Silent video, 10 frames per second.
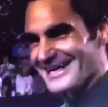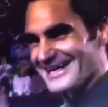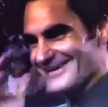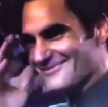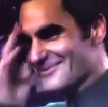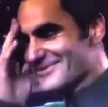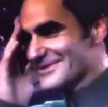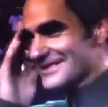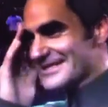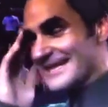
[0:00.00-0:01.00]

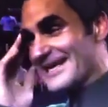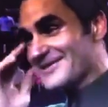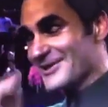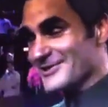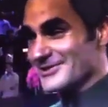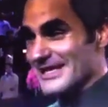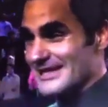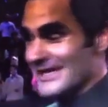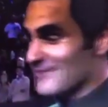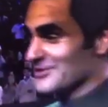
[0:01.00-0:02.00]
um, and
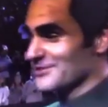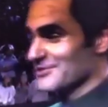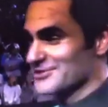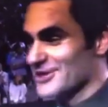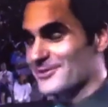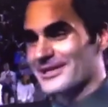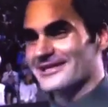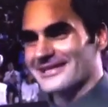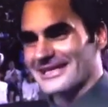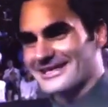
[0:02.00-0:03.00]
those, that language is Swiss
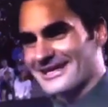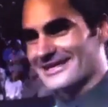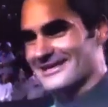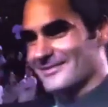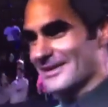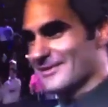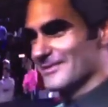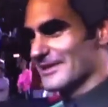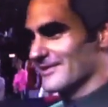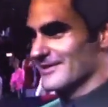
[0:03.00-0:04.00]
German, I think,
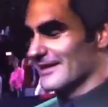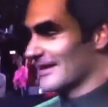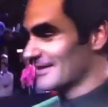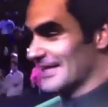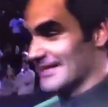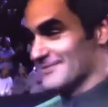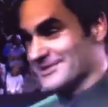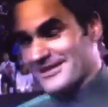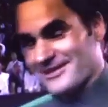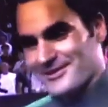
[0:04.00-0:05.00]
and maybe a bit of uh,
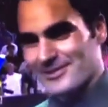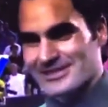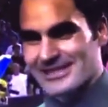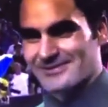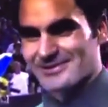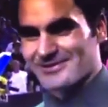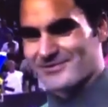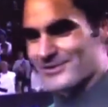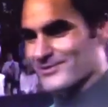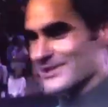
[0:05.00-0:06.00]
names. I don't know what
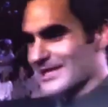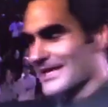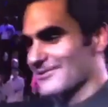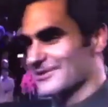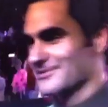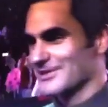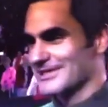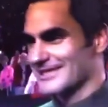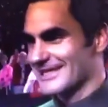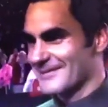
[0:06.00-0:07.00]
names are for you, what
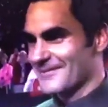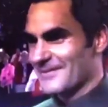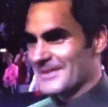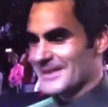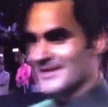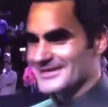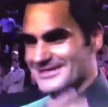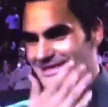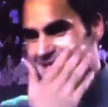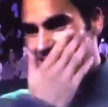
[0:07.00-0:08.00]
language, but uh,
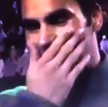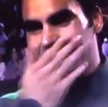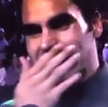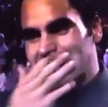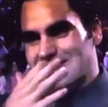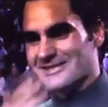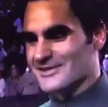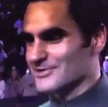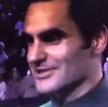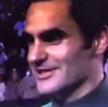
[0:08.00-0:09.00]
no, it's uh,
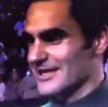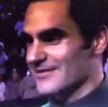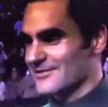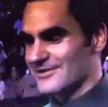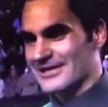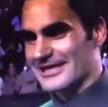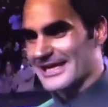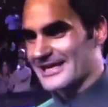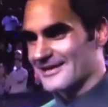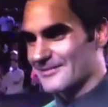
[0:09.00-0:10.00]
it's the cutest thing
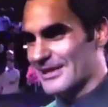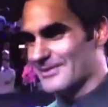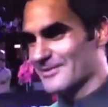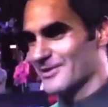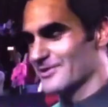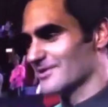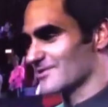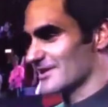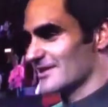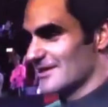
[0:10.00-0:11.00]
ever. Again, I'm happy
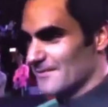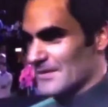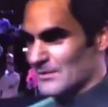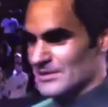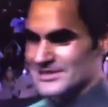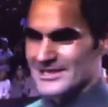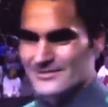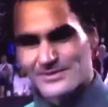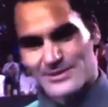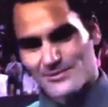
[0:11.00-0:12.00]
I'm going through it
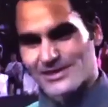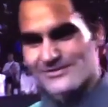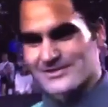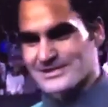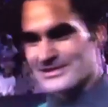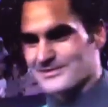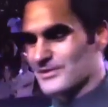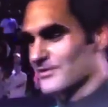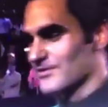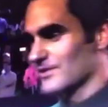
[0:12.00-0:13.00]
once again with my wife.
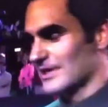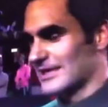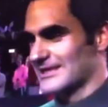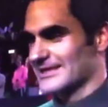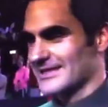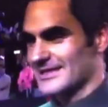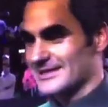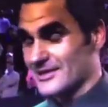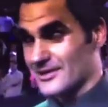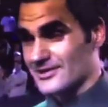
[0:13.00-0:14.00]
It's just beautiful,
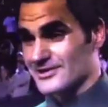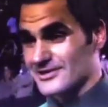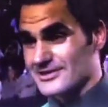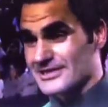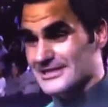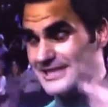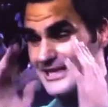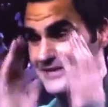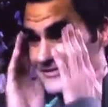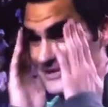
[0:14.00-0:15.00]
and uh, the girls are
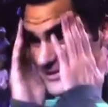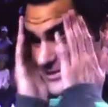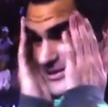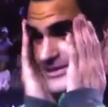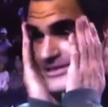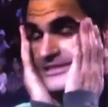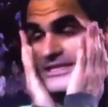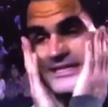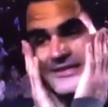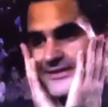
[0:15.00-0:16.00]
six and a half now.
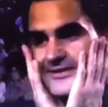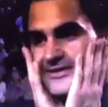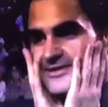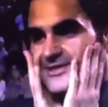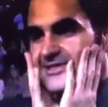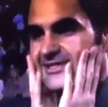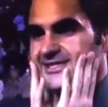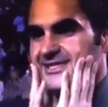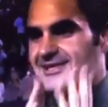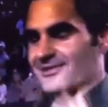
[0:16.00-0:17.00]
They're
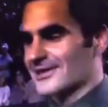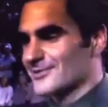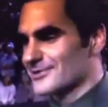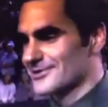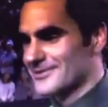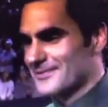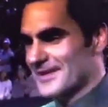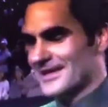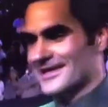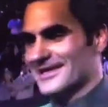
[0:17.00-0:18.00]
just
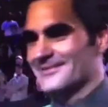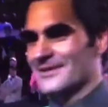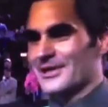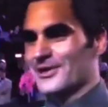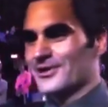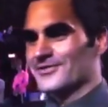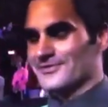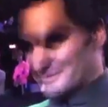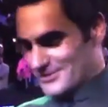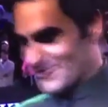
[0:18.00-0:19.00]
incredible. Um,
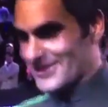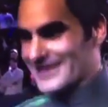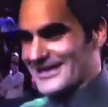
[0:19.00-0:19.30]
a lot of